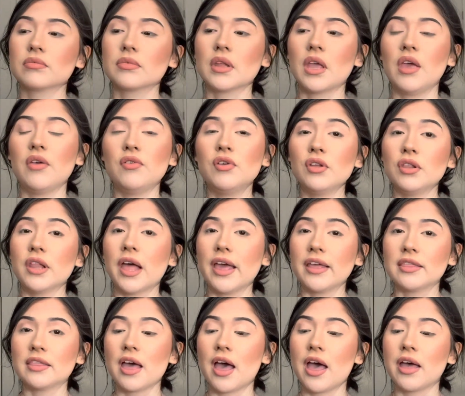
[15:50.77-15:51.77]
If you
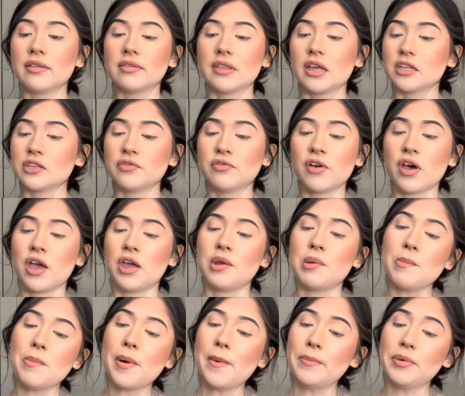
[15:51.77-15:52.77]
like that, that's
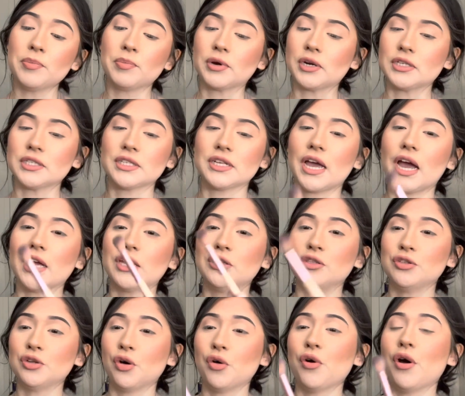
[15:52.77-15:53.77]
fine. But me personally, I
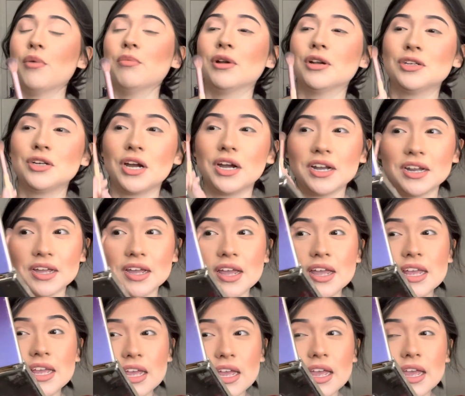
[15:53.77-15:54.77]
don't. I'm not trying to
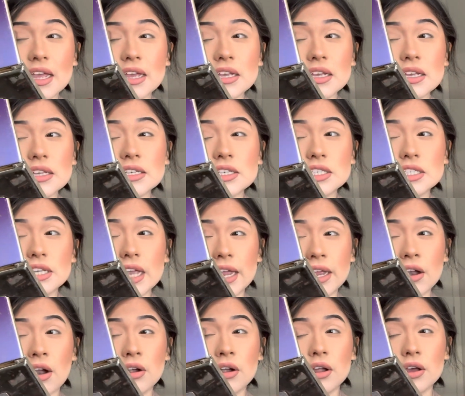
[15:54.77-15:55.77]
shade
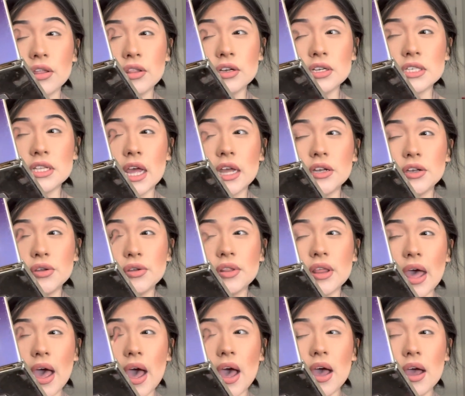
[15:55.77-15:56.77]
on others that do
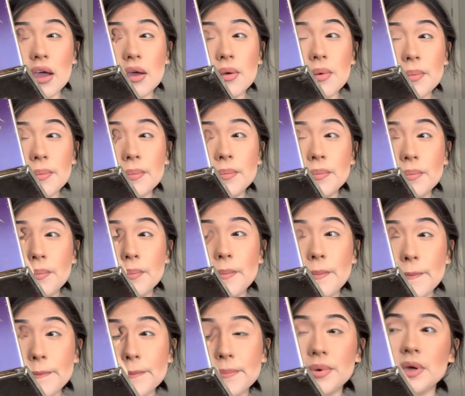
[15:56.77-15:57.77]
that.
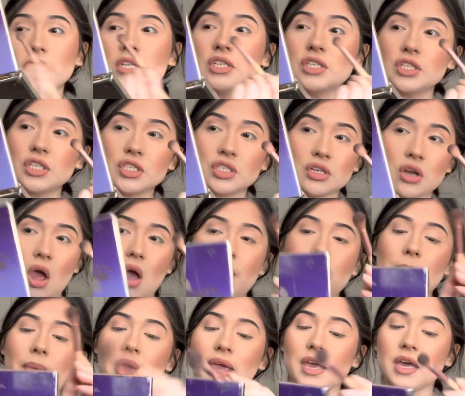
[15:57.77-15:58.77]
But it's just not
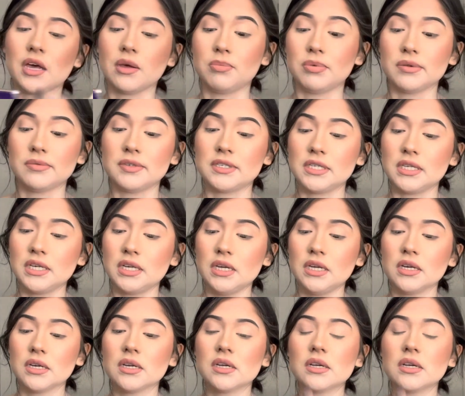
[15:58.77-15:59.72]
my cup of tea.